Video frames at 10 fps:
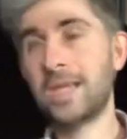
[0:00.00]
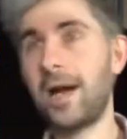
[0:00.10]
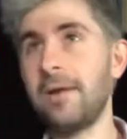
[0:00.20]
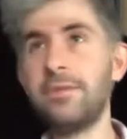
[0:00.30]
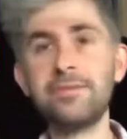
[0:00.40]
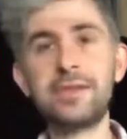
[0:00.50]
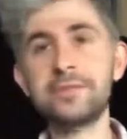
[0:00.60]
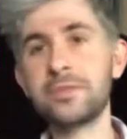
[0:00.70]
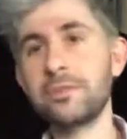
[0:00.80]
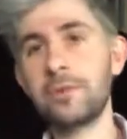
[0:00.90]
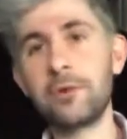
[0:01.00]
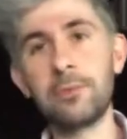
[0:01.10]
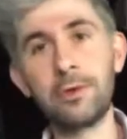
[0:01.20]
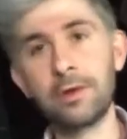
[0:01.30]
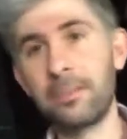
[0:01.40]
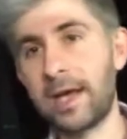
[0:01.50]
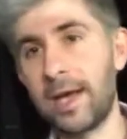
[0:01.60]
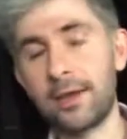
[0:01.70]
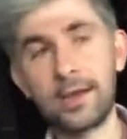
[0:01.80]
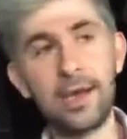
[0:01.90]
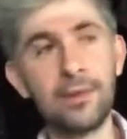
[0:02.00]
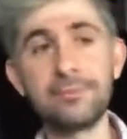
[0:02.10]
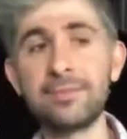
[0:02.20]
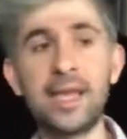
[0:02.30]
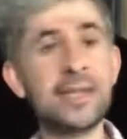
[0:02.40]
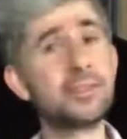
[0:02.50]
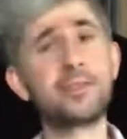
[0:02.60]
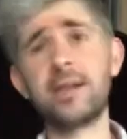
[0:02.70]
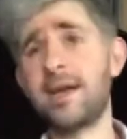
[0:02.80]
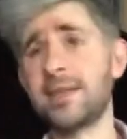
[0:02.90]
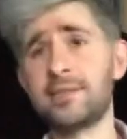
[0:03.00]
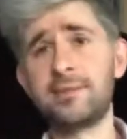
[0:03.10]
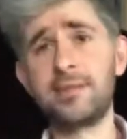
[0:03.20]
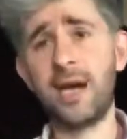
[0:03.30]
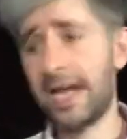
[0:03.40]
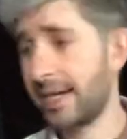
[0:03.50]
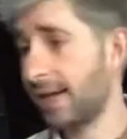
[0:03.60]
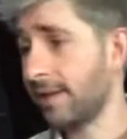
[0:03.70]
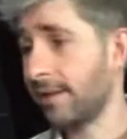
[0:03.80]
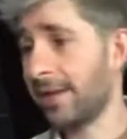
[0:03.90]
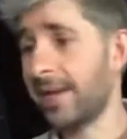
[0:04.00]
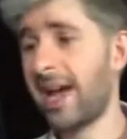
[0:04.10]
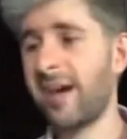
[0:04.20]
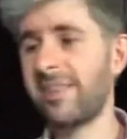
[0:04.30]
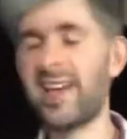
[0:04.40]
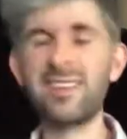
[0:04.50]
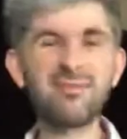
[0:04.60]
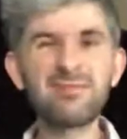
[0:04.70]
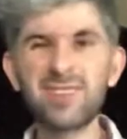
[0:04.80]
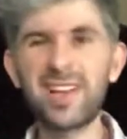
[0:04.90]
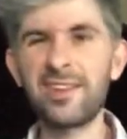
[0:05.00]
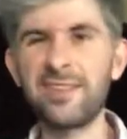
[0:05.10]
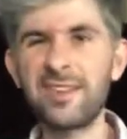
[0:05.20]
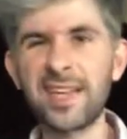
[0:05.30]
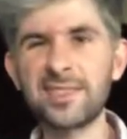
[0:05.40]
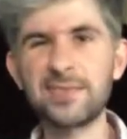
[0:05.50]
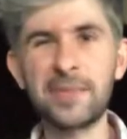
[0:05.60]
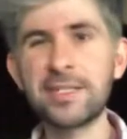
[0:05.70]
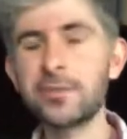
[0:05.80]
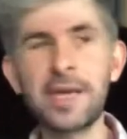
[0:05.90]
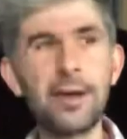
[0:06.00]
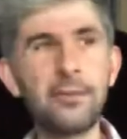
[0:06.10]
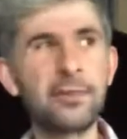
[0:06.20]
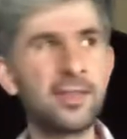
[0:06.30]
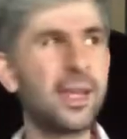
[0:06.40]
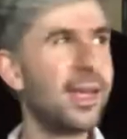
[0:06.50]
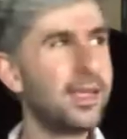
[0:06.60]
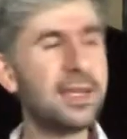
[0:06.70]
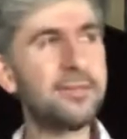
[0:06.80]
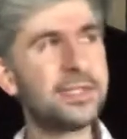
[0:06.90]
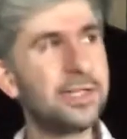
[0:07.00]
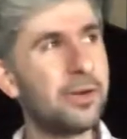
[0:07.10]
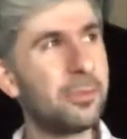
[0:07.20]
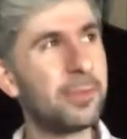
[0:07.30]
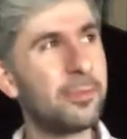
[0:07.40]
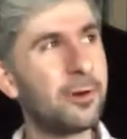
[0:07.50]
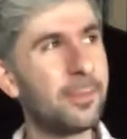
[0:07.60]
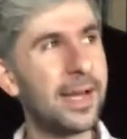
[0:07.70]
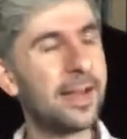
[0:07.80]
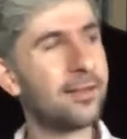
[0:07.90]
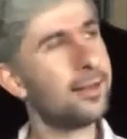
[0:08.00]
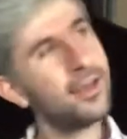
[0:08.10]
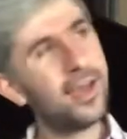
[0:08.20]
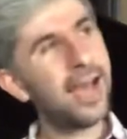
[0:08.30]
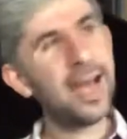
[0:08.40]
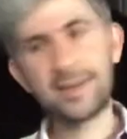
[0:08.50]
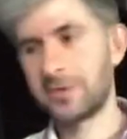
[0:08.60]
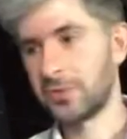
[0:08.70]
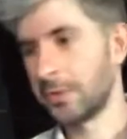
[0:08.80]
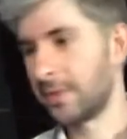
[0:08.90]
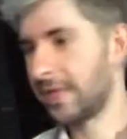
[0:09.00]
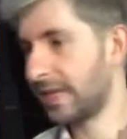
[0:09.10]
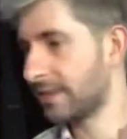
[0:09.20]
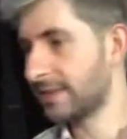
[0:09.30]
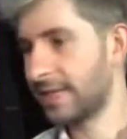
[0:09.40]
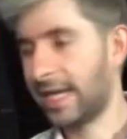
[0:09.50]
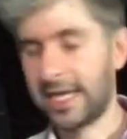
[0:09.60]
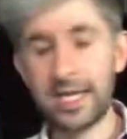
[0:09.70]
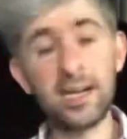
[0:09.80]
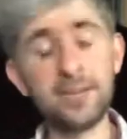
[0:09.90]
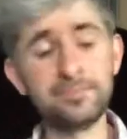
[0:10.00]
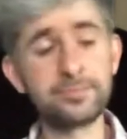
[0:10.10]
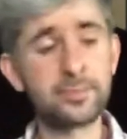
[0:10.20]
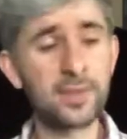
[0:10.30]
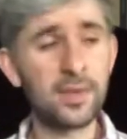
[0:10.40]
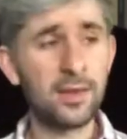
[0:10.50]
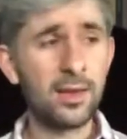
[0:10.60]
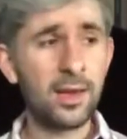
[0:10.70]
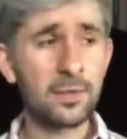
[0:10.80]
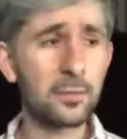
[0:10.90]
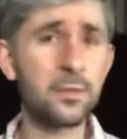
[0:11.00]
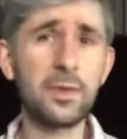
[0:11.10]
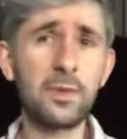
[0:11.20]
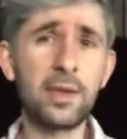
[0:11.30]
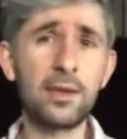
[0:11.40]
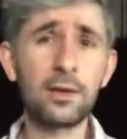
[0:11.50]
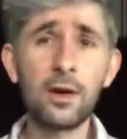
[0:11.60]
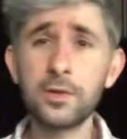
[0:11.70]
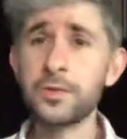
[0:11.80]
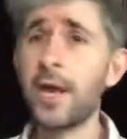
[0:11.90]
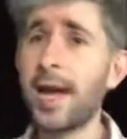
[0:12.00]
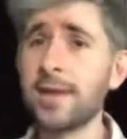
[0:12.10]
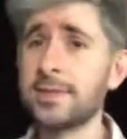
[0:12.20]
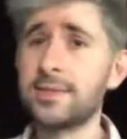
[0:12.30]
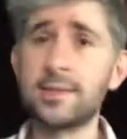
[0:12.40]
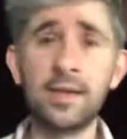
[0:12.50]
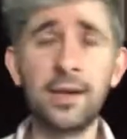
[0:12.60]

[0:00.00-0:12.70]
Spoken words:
I would have loved to have known more about exercise, dieting, and how that kind of affects mental health. Love to know a bit more about how to do things like reviewing contracts,